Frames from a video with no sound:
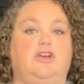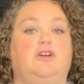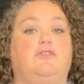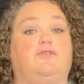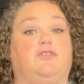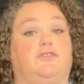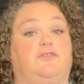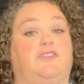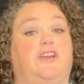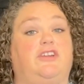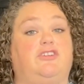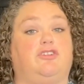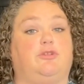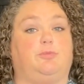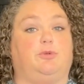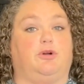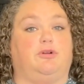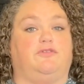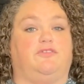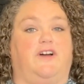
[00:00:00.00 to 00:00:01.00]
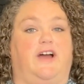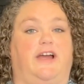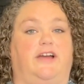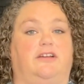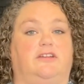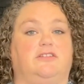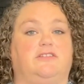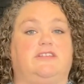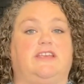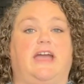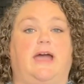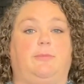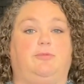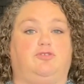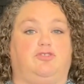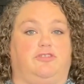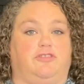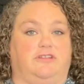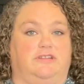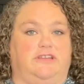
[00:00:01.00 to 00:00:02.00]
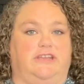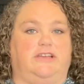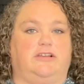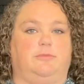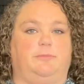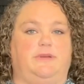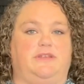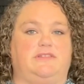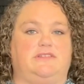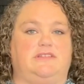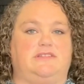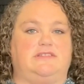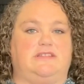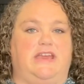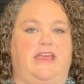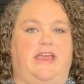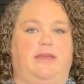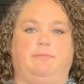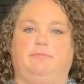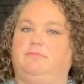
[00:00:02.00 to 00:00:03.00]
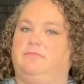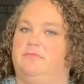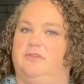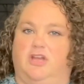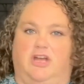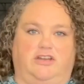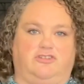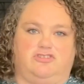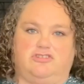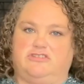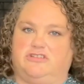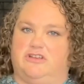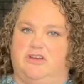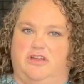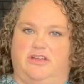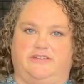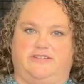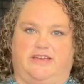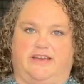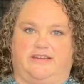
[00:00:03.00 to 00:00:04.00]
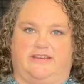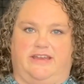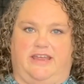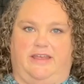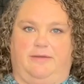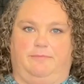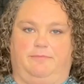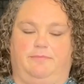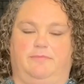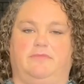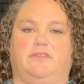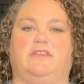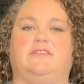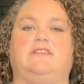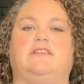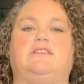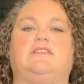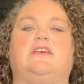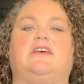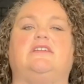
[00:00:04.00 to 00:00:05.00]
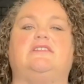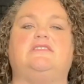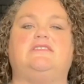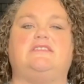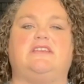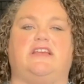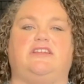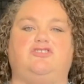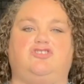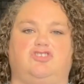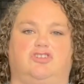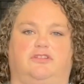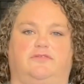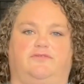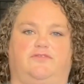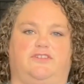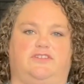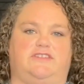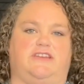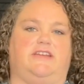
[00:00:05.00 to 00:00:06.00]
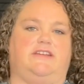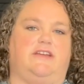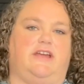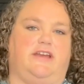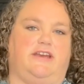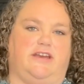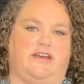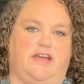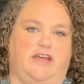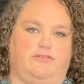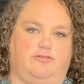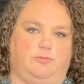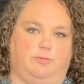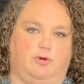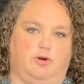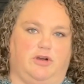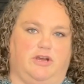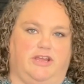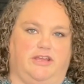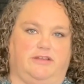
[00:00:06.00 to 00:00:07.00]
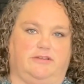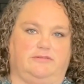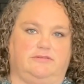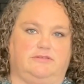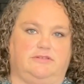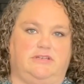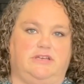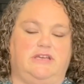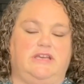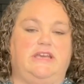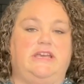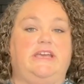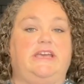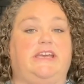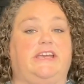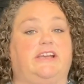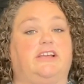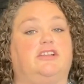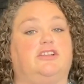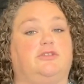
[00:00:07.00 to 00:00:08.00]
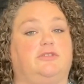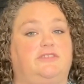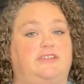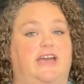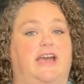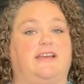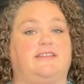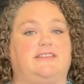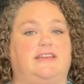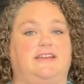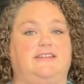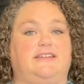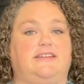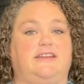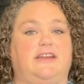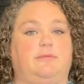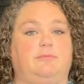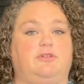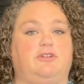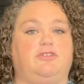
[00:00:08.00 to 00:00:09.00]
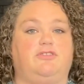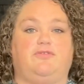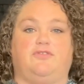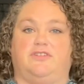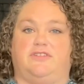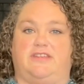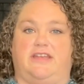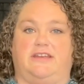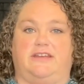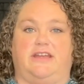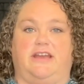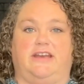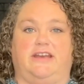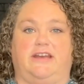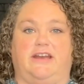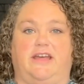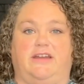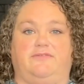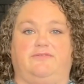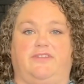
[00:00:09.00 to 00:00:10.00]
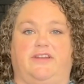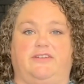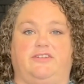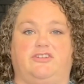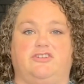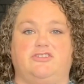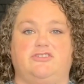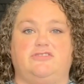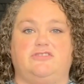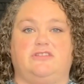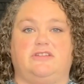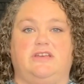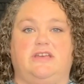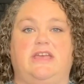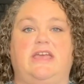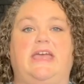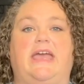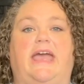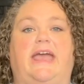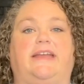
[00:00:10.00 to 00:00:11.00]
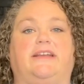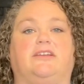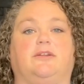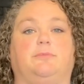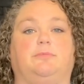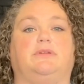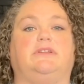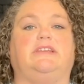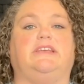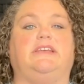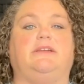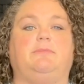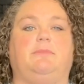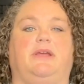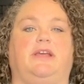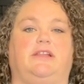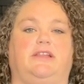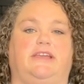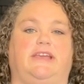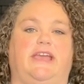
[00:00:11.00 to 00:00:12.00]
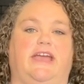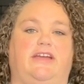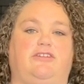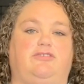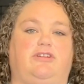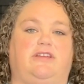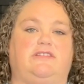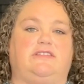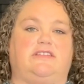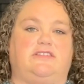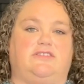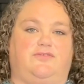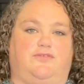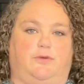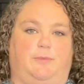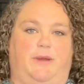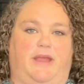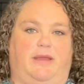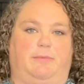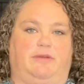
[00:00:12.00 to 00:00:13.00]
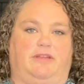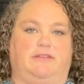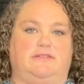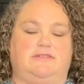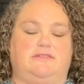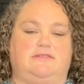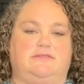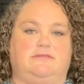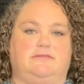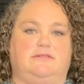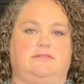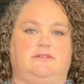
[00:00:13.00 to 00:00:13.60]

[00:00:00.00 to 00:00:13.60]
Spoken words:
For vendor profiles, capture the legal business name, not just a contact name. This is essential for 1099 reporting. Include tax ID numbers for 1099 vendors and complete mailing addresses for payments.